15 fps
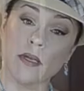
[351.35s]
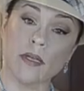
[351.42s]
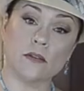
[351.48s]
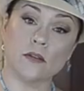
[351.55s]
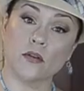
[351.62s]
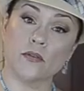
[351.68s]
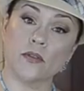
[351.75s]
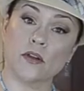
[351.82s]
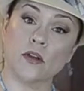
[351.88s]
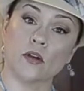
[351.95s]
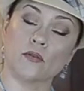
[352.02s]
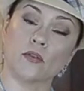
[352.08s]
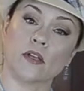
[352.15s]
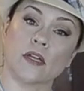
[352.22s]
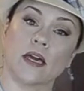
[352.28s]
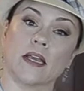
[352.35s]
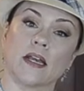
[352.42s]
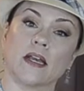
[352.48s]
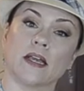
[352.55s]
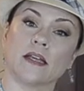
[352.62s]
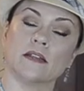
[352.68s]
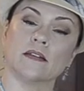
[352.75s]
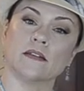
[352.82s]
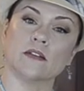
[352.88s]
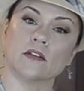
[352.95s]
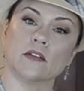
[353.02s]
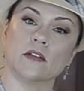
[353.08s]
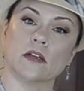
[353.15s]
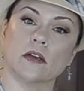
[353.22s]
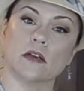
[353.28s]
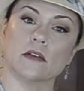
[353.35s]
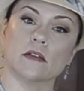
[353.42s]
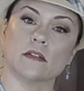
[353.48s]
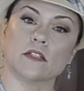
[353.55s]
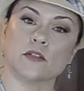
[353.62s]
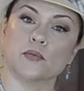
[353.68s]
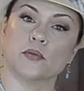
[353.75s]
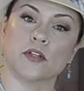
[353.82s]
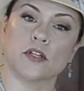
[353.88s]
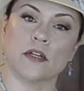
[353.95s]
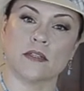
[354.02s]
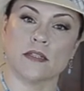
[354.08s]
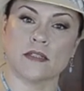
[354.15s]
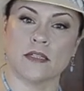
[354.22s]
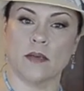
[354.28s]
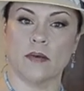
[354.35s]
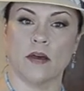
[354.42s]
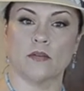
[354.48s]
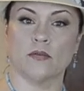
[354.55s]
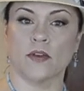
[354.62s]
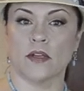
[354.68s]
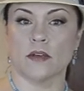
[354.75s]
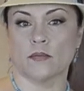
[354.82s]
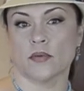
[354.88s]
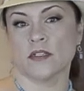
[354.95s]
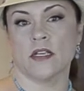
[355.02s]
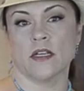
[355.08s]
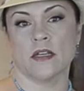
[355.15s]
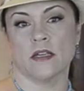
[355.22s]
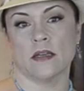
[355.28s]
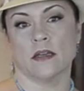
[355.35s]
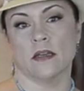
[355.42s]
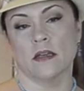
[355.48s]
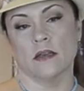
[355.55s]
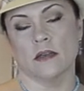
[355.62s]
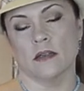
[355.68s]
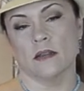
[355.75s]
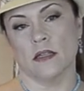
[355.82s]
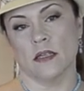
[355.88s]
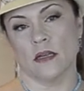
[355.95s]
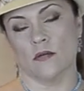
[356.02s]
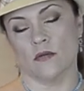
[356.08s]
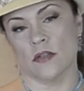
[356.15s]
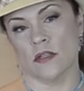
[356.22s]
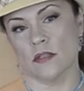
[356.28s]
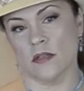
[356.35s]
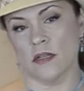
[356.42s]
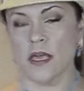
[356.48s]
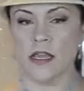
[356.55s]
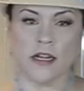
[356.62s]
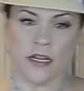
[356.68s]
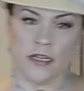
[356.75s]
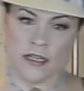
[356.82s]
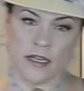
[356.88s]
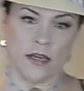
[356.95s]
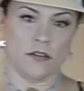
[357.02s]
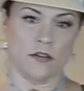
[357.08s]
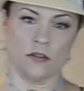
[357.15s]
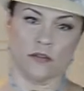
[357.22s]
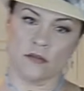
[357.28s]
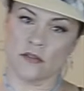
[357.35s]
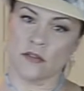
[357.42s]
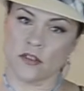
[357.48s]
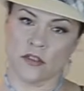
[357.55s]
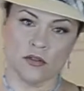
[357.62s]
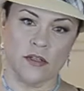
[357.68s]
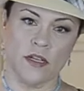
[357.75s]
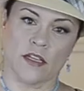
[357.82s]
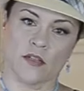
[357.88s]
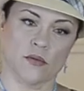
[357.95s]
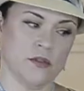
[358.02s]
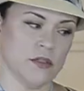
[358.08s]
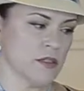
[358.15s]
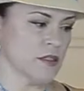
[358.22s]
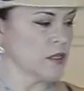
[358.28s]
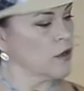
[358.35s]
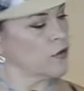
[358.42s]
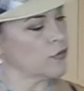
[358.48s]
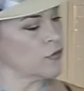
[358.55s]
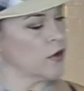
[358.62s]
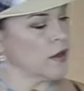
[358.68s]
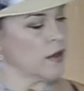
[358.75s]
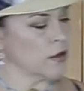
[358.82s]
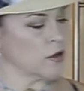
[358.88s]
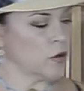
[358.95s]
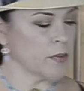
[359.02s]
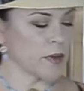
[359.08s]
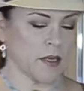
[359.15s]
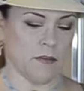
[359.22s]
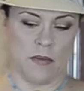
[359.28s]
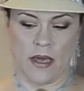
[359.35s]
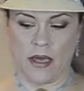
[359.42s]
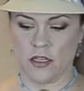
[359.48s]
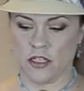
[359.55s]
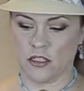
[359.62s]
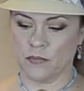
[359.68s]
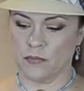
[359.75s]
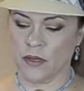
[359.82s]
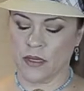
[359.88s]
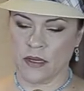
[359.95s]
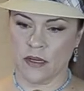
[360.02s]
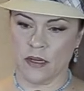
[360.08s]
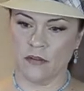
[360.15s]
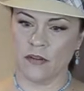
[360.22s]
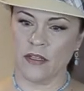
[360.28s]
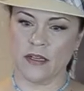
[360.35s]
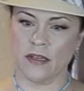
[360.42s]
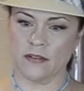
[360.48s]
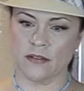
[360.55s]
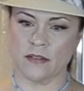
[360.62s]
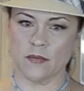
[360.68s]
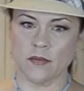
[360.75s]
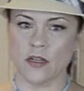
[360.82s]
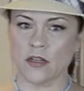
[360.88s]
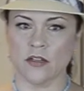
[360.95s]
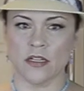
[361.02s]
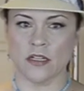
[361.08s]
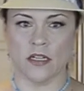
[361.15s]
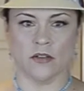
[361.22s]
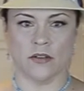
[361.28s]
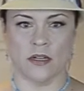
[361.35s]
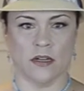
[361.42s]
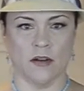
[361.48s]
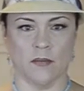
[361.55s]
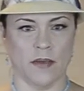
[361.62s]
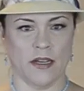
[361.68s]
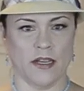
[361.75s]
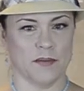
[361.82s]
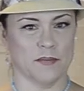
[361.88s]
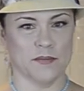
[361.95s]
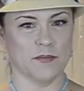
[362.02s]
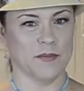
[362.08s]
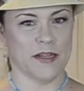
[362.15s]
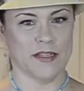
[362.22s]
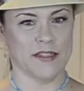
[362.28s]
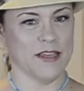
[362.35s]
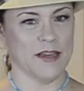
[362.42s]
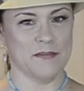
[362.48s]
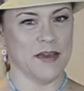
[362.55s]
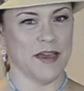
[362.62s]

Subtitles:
I'm making the whole thing over again, and I considered just putting on the same outfit and pretending that it was editing together the 2 days worth of stuff and hoping it matched, but I realized I'm not good enough at hair and makeup to make that